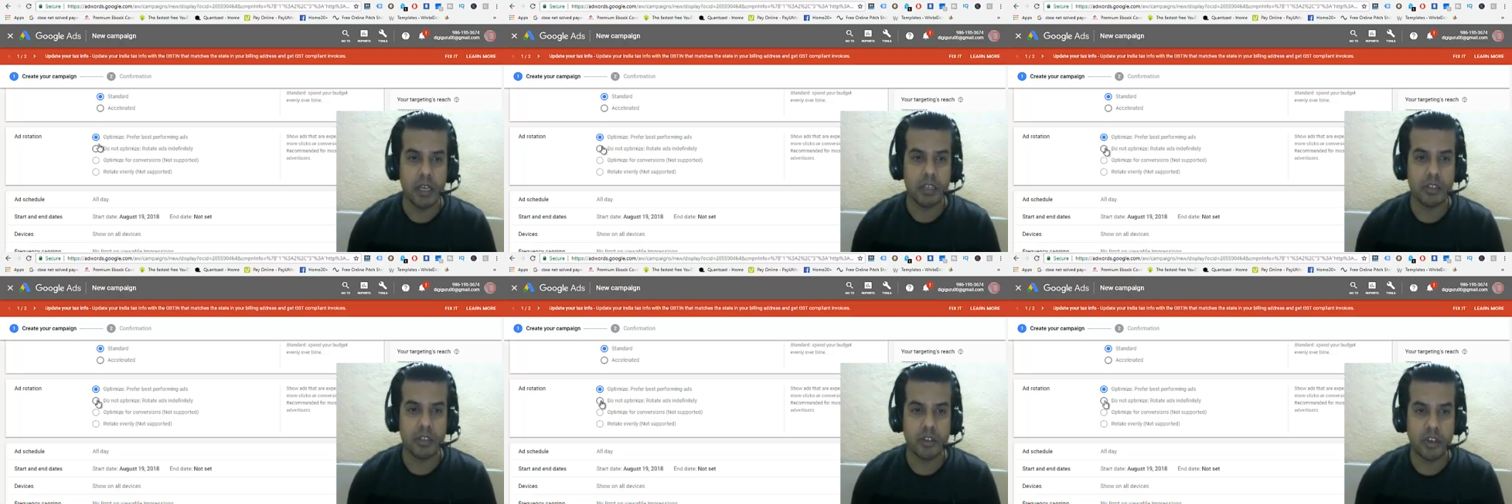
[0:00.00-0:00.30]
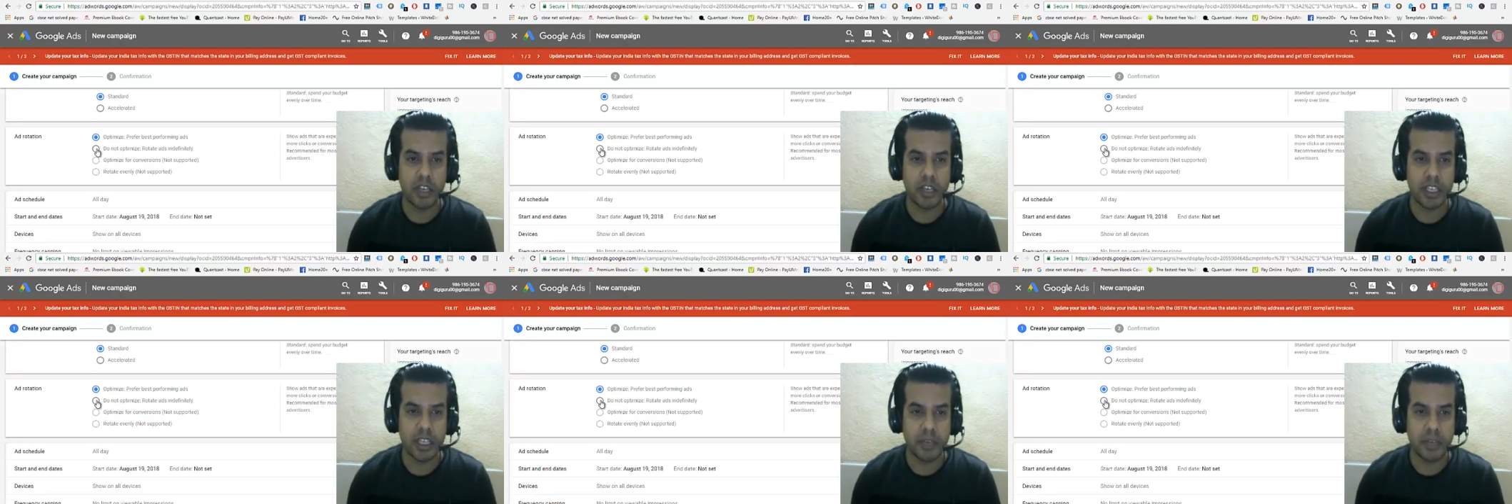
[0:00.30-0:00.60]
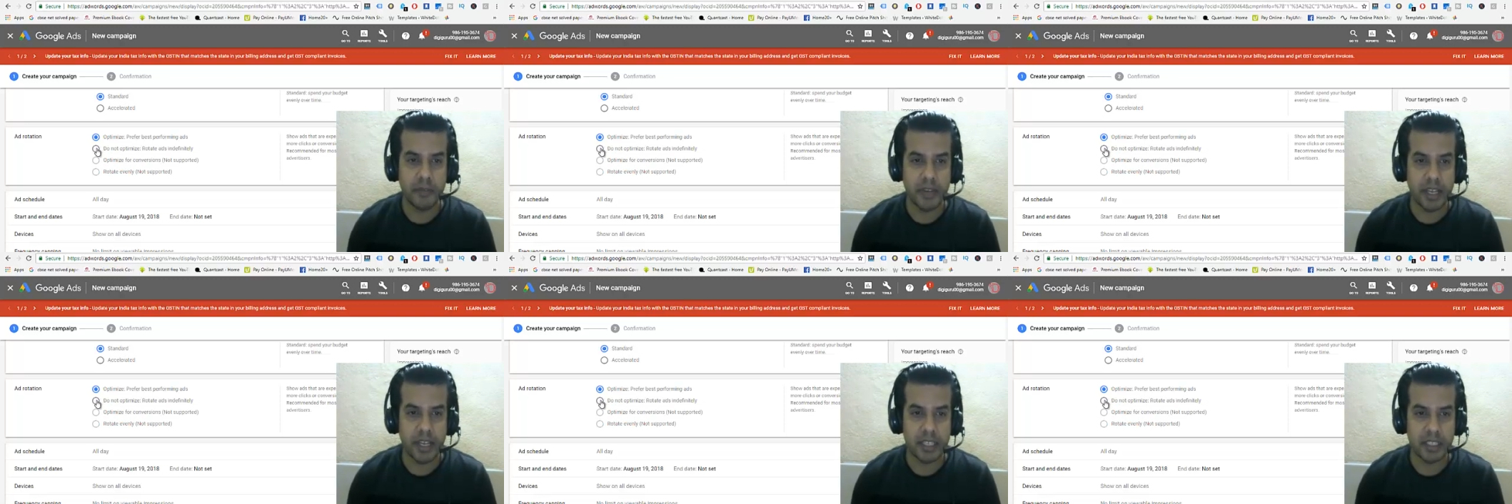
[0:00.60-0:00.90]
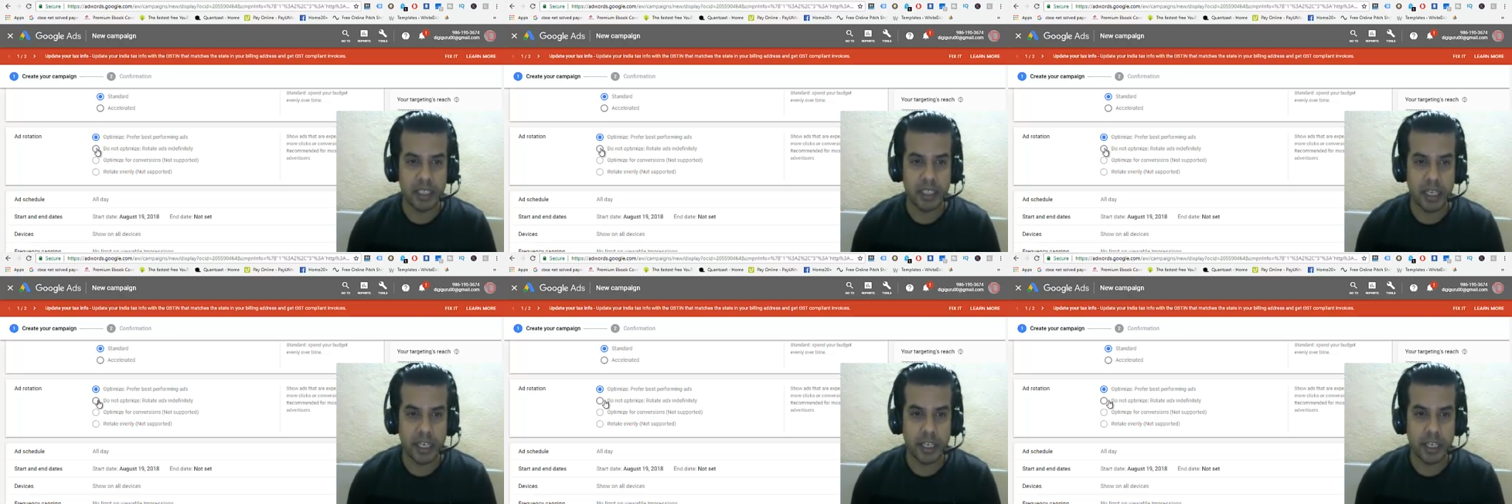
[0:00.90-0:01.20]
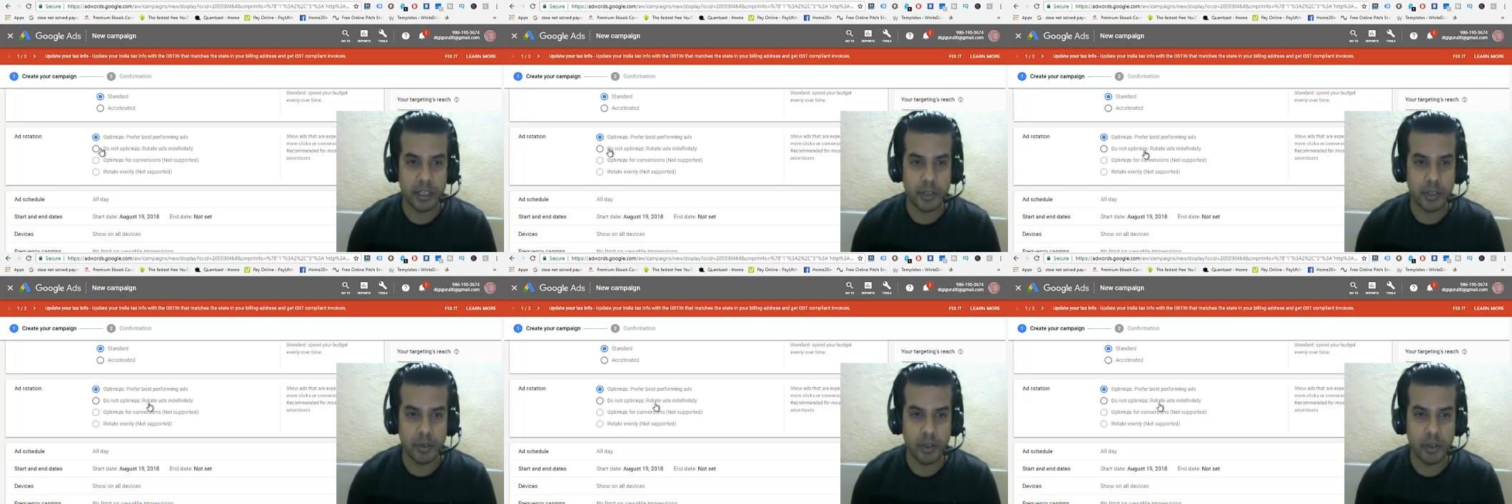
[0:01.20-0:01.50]
So either we can
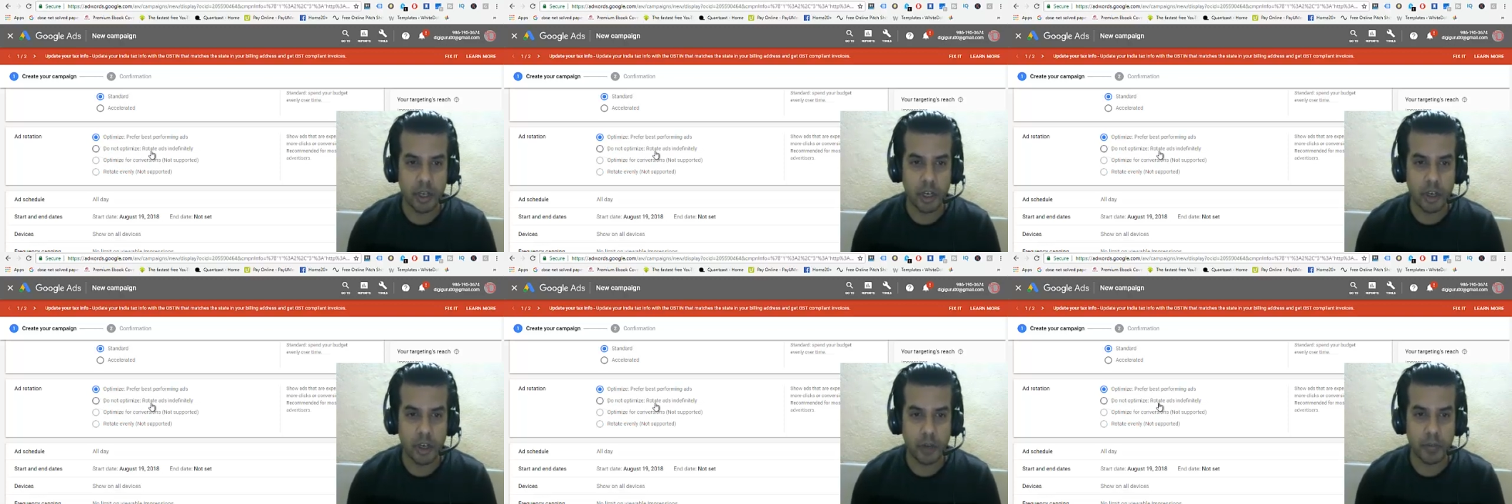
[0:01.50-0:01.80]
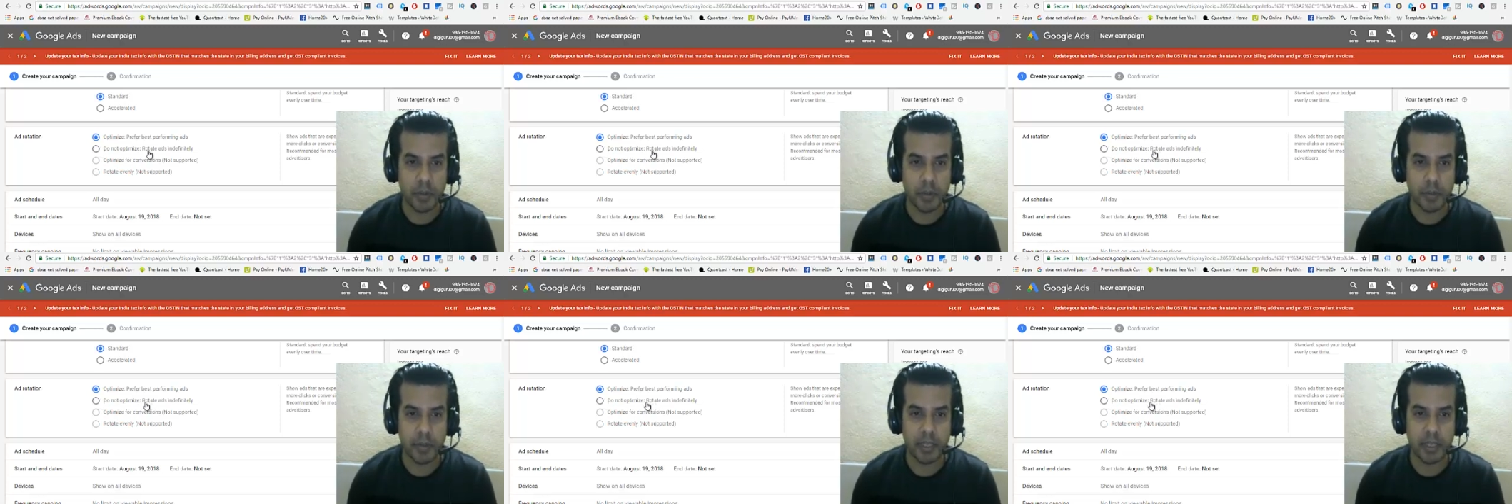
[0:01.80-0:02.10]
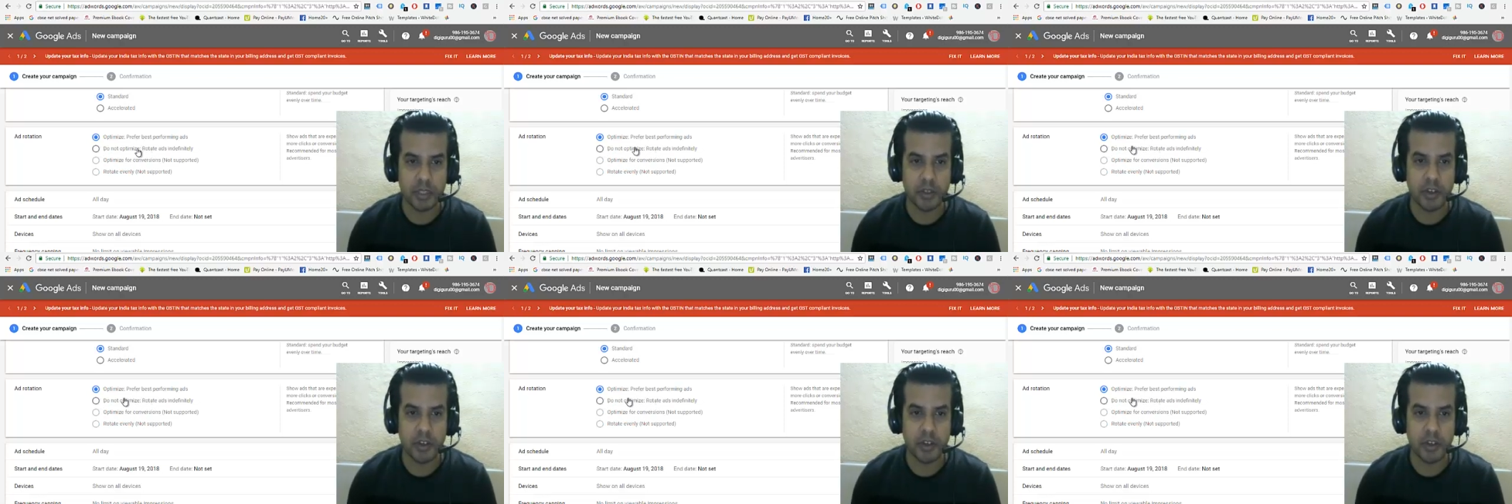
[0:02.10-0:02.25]
select do not optimize